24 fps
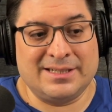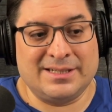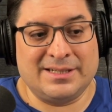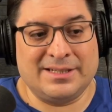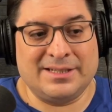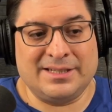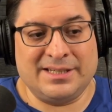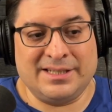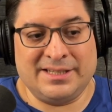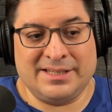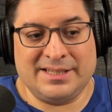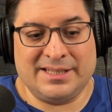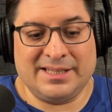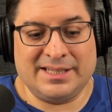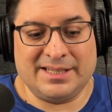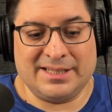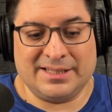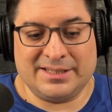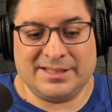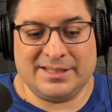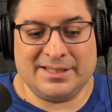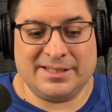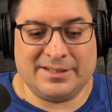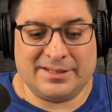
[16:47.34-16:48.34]
in the
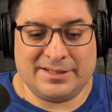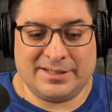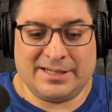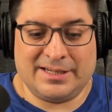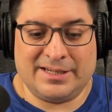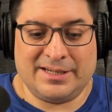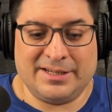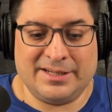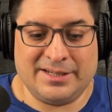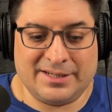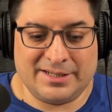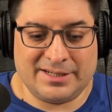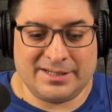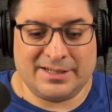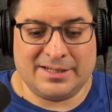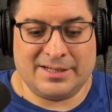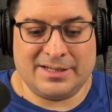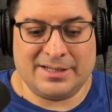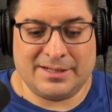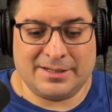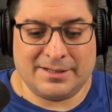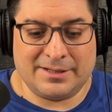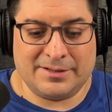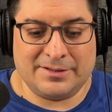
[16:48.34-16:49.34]

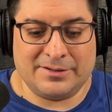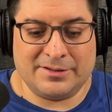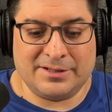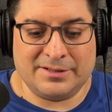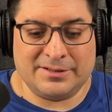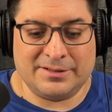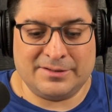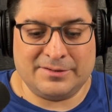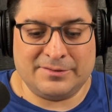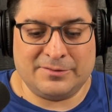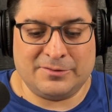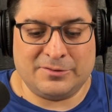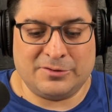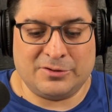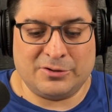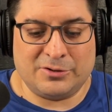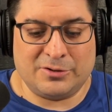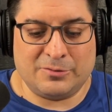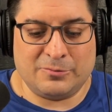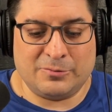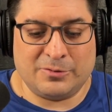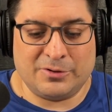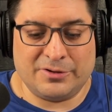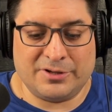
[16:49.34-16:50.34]

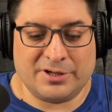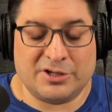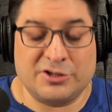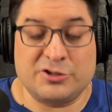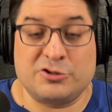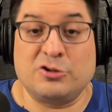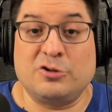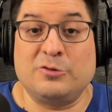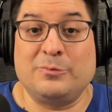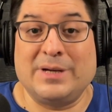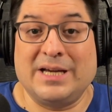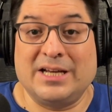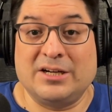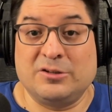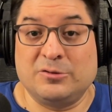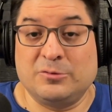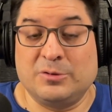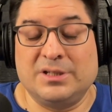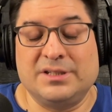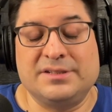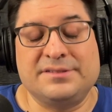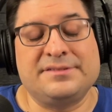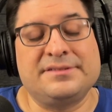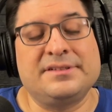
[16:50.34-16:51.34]
where the control panel
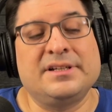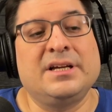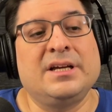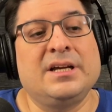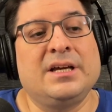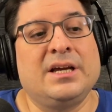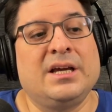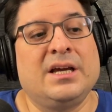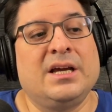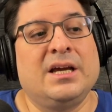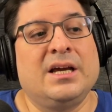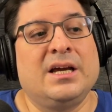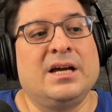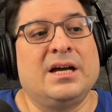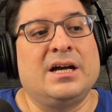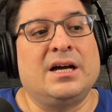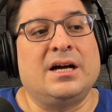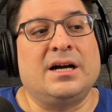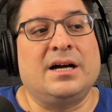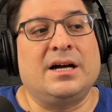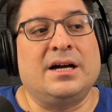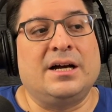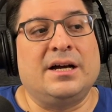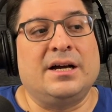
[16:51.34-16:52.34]
was,
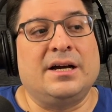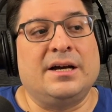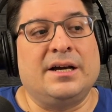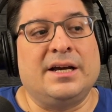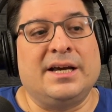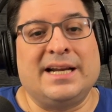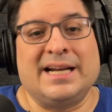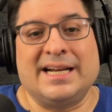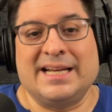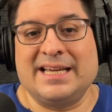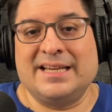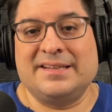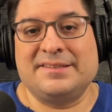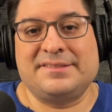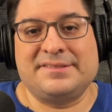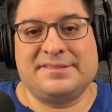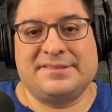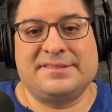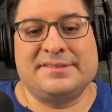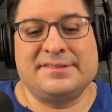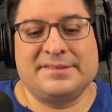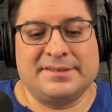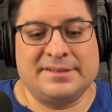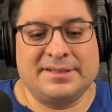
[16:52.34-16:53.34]
and I
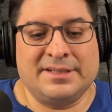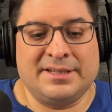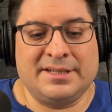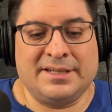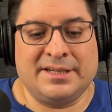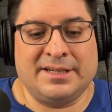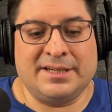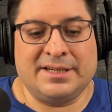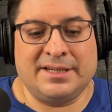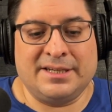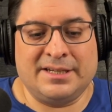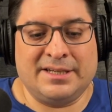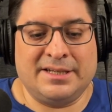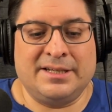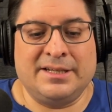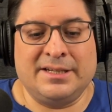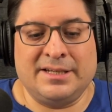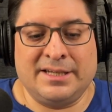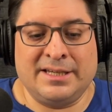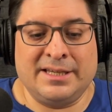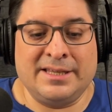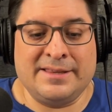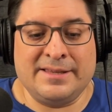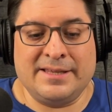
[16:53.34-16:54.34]
guess
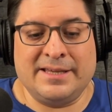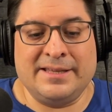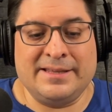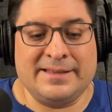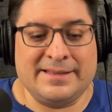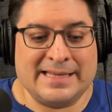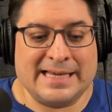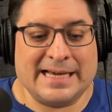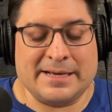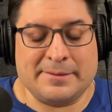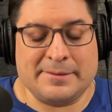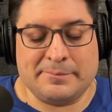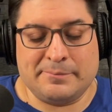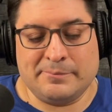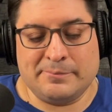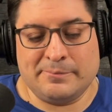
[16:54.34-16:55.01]
in that